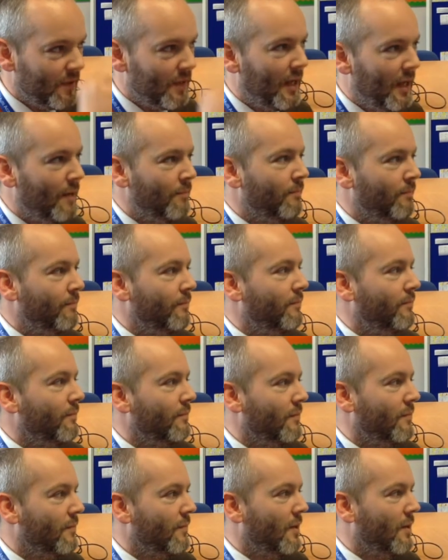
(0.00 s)
um,
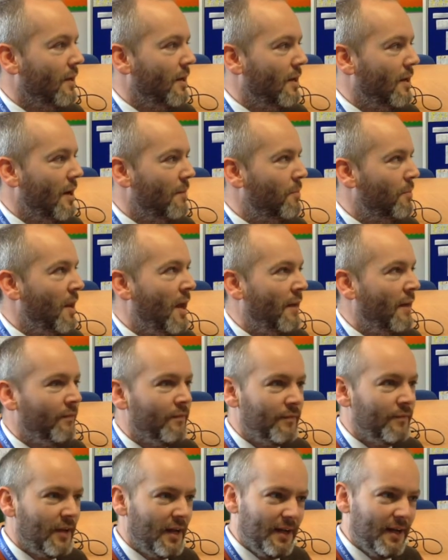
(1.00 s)
a, a,
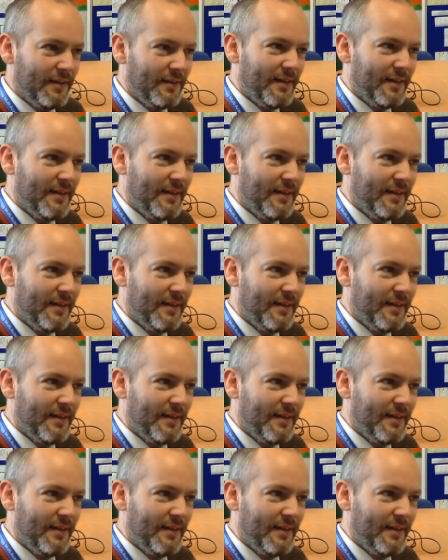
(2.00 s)
plan that